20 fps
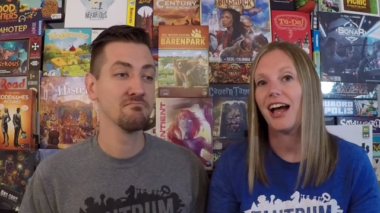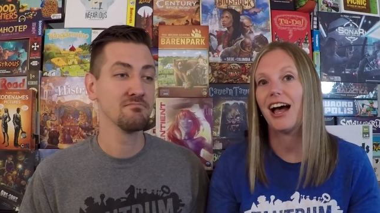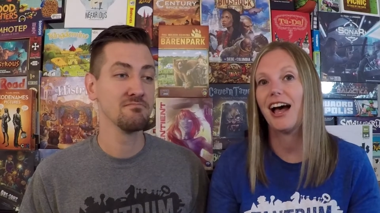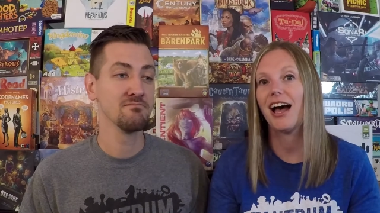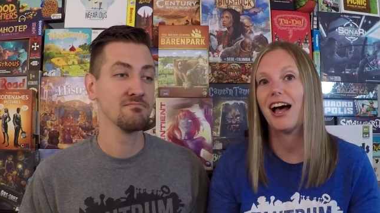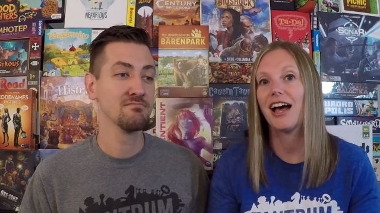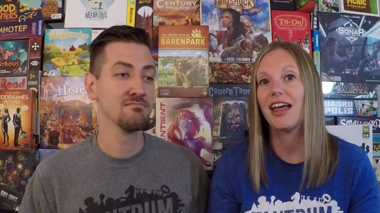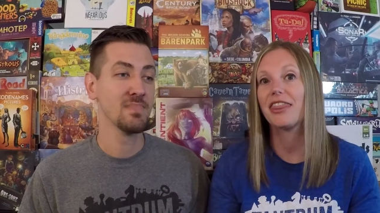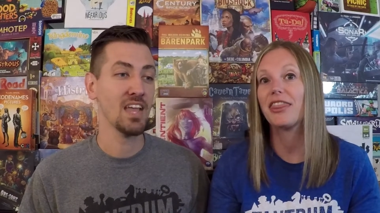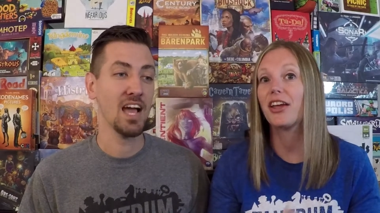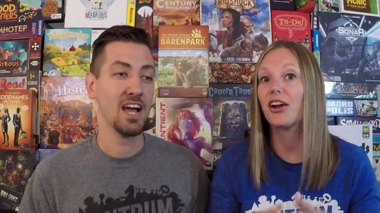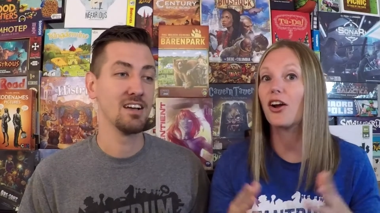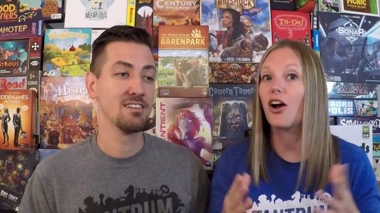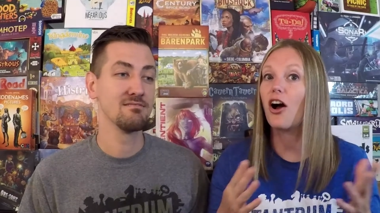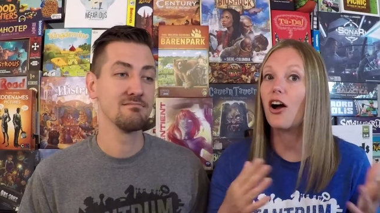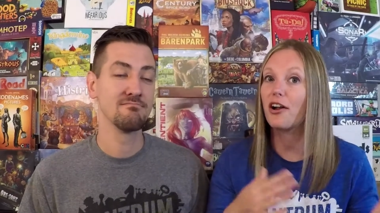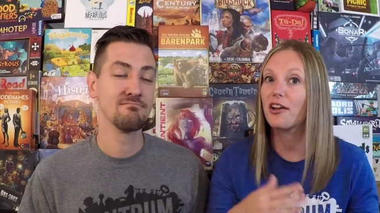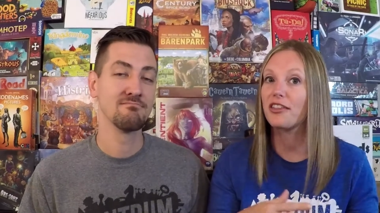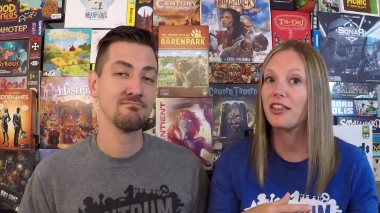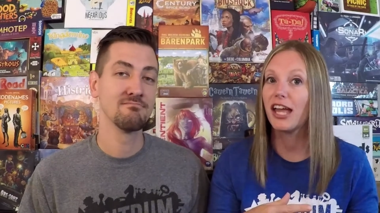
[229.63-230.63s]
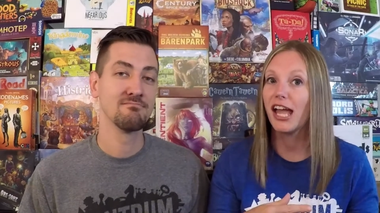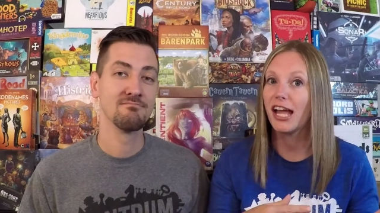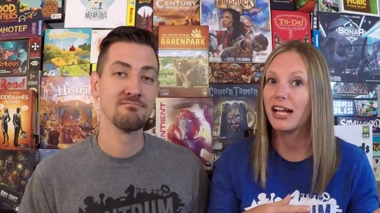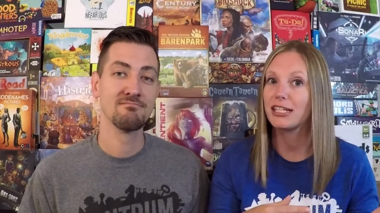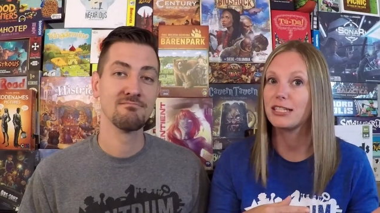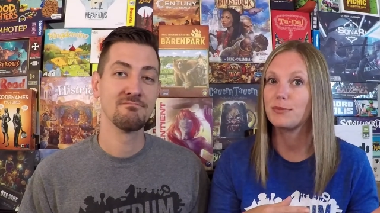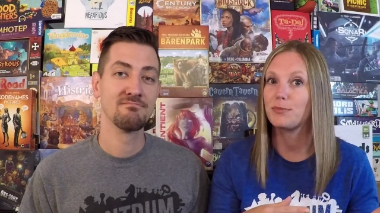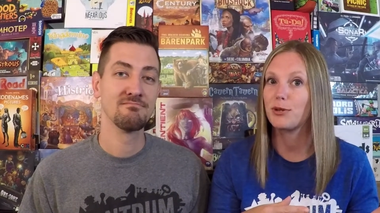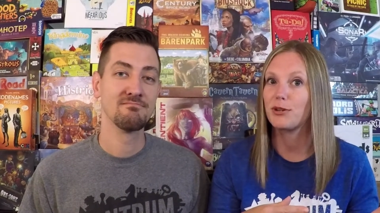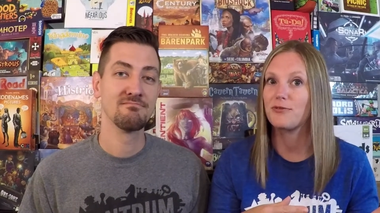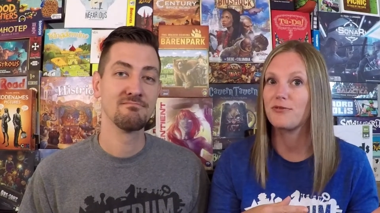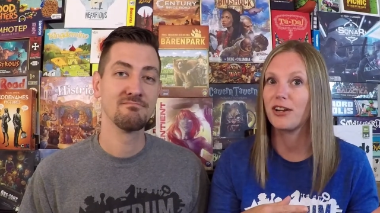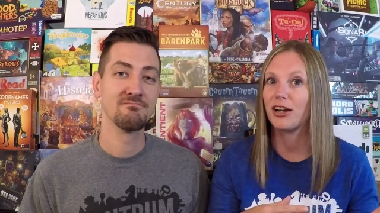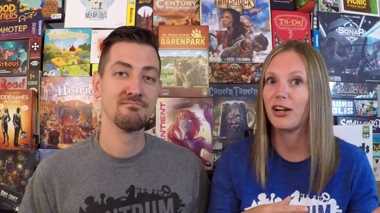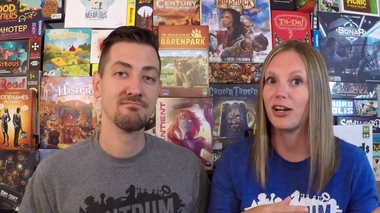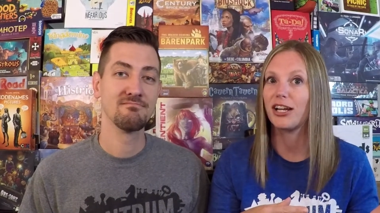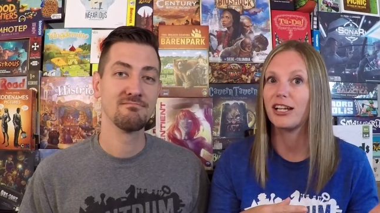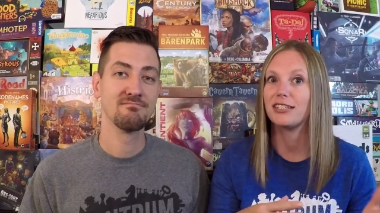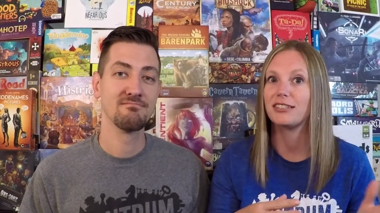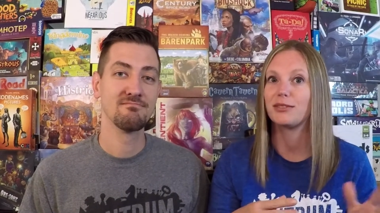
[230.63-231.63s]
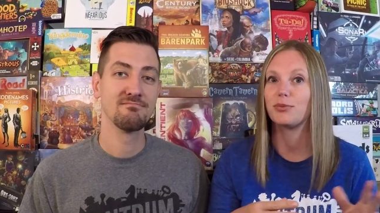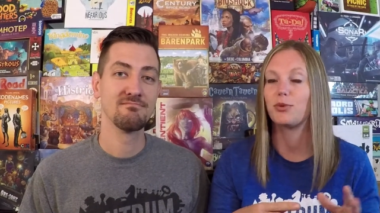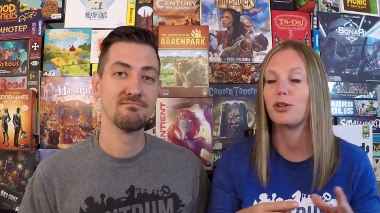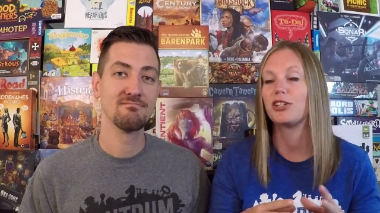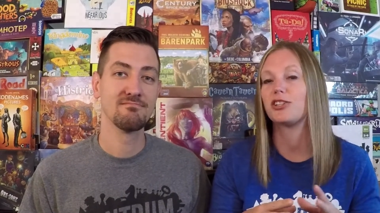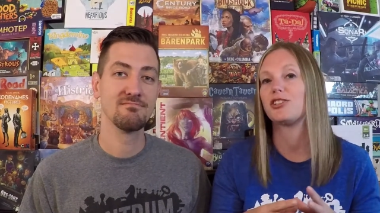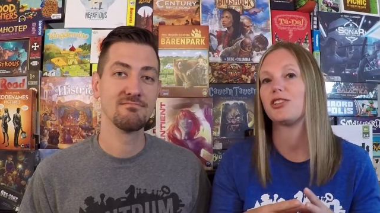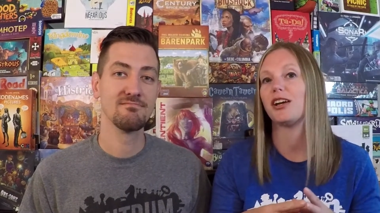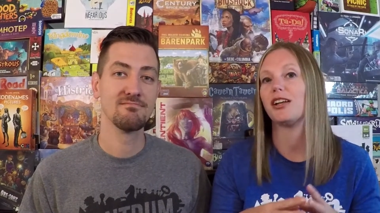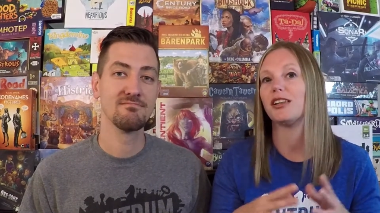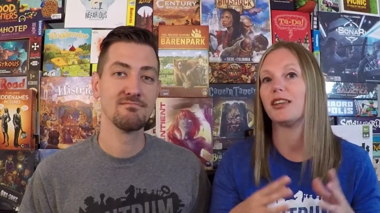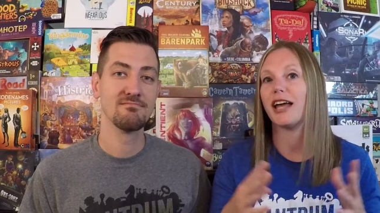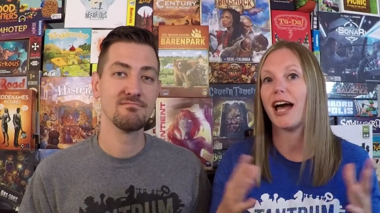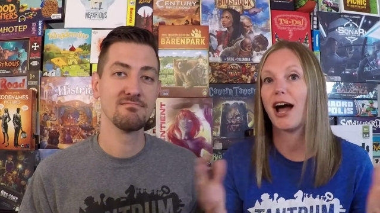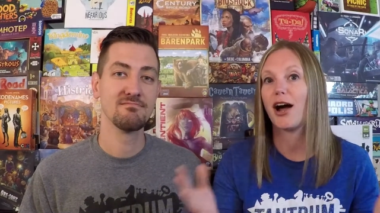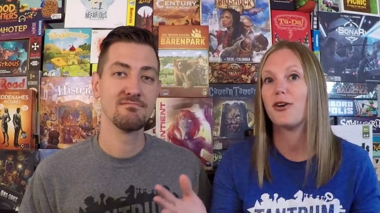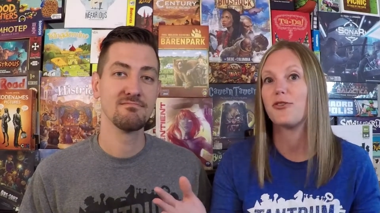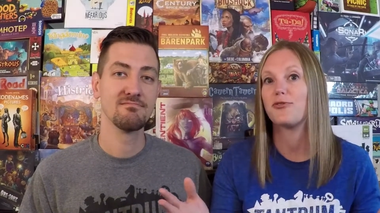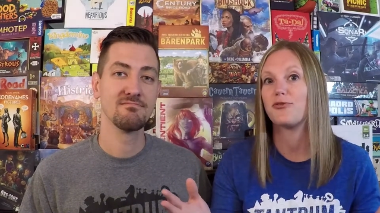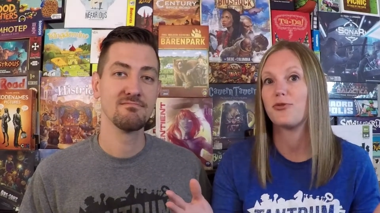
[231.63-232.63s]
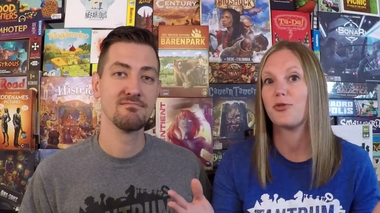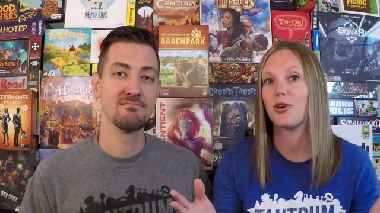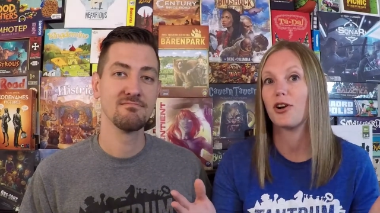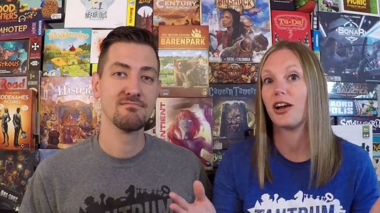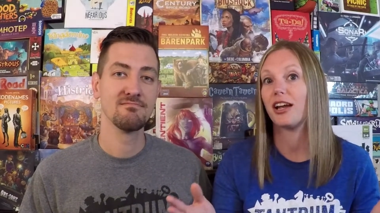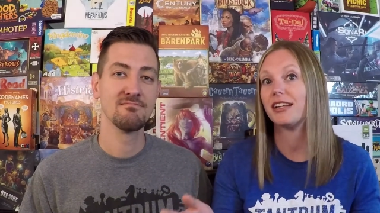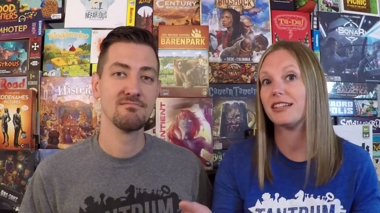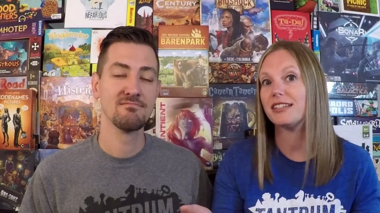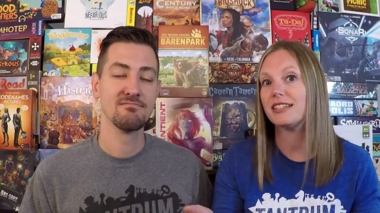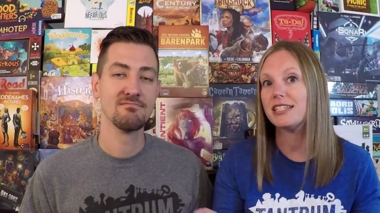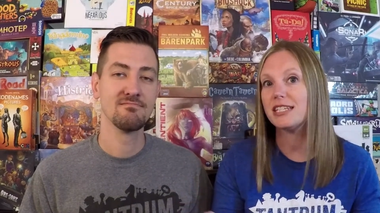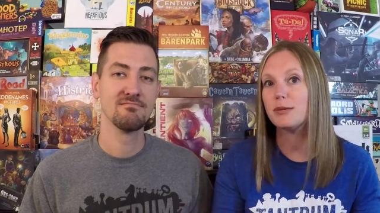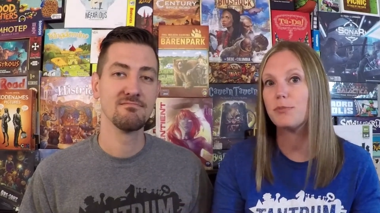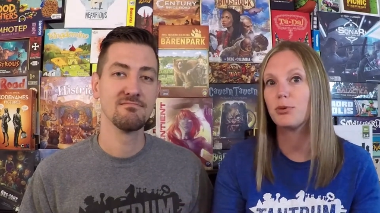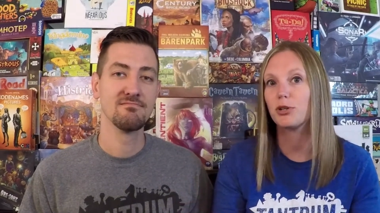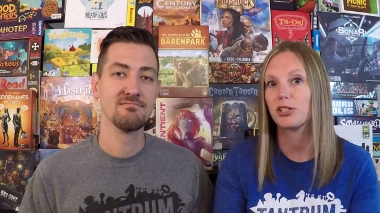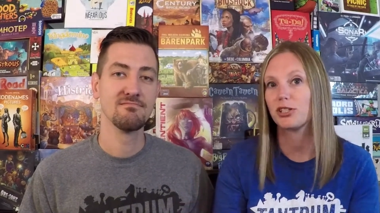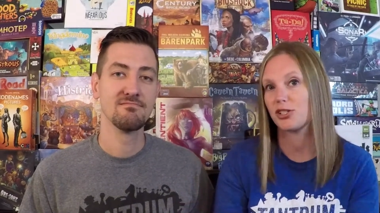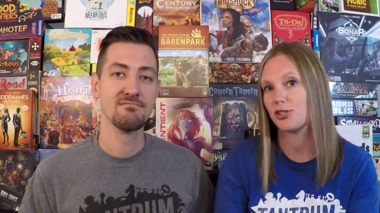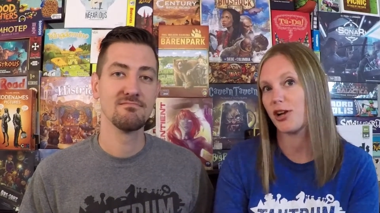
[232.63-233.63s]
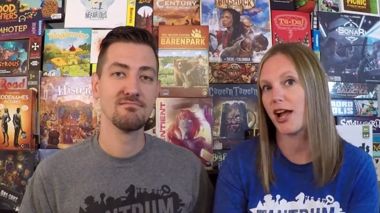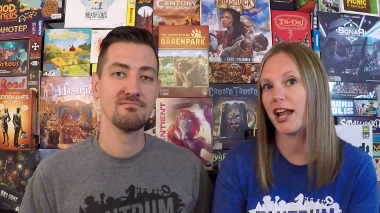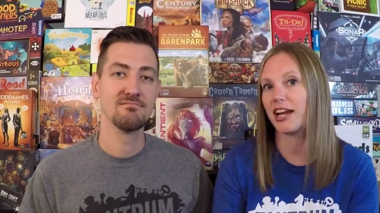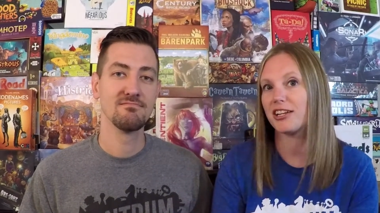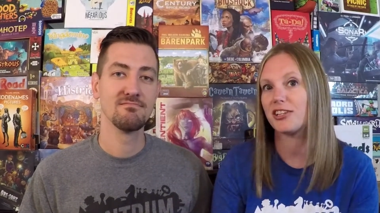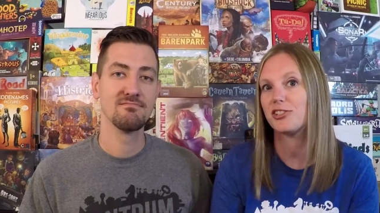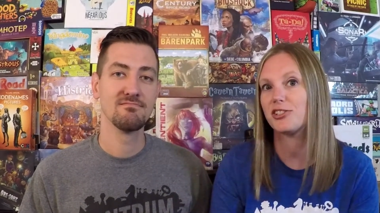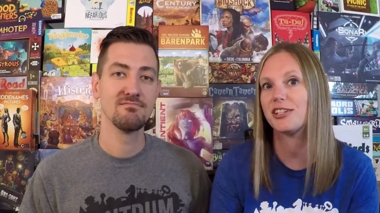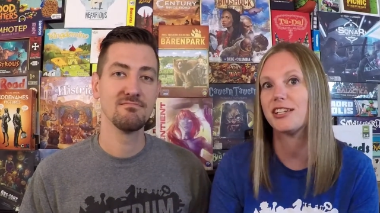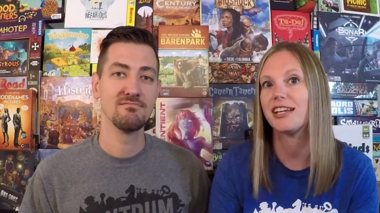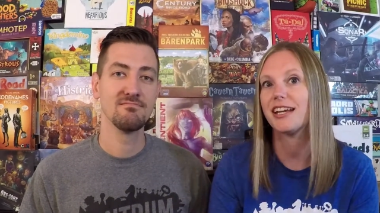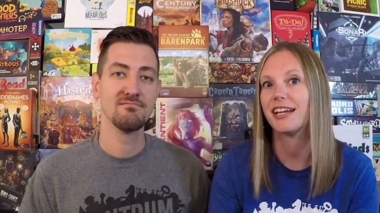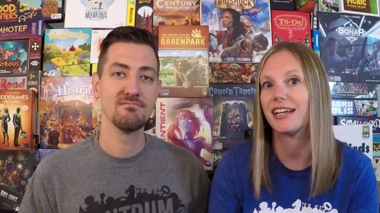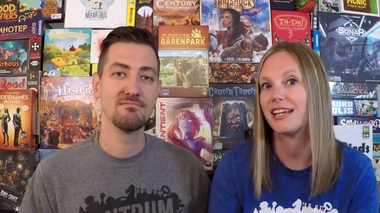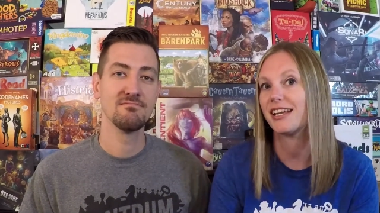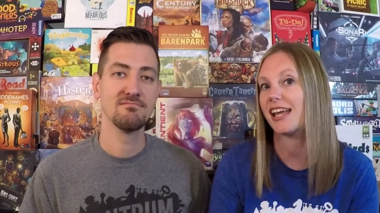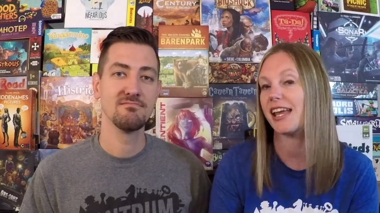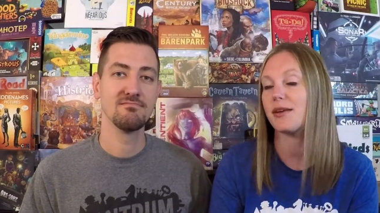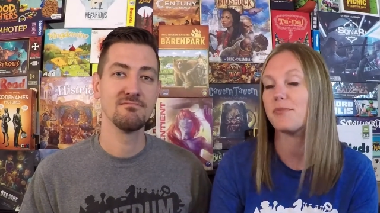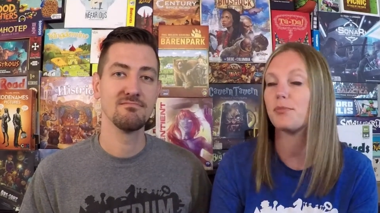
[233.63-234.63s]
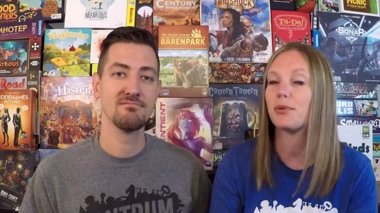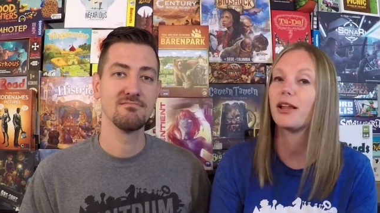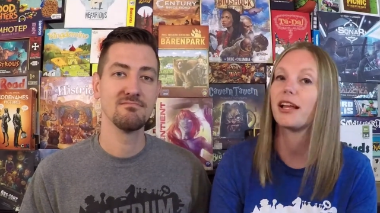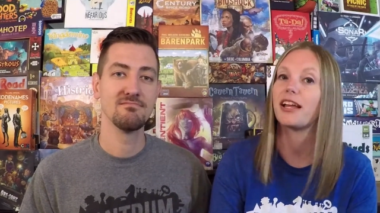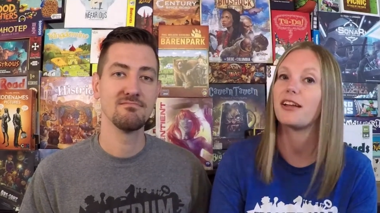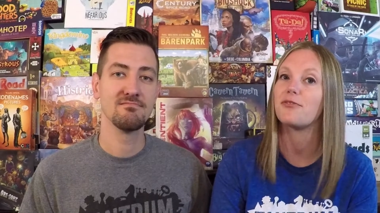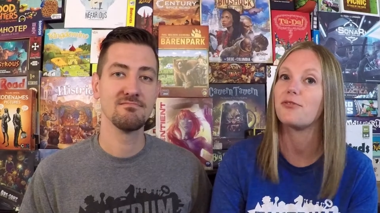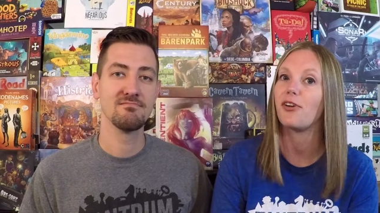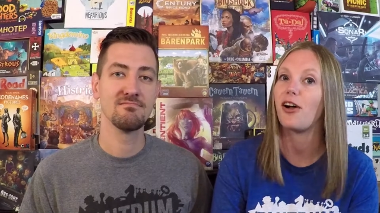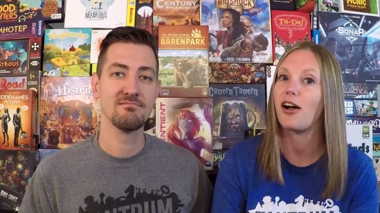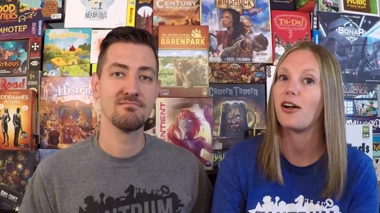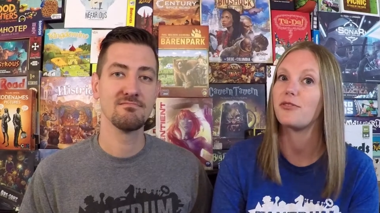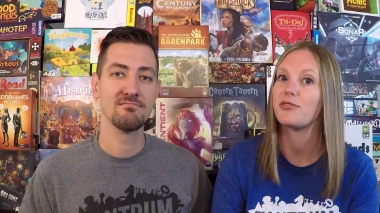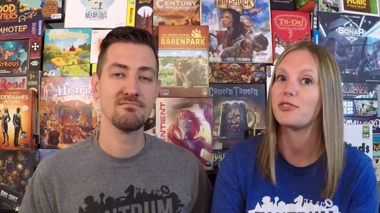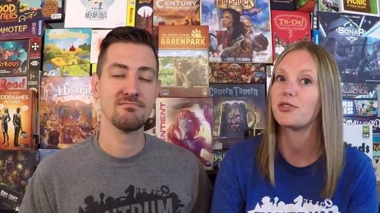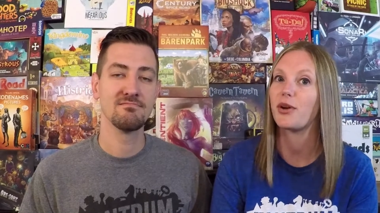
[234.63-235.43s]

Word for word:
Speaker 1: Uh, there are the expert variants which allow for a deeper strategy and gameplay involved,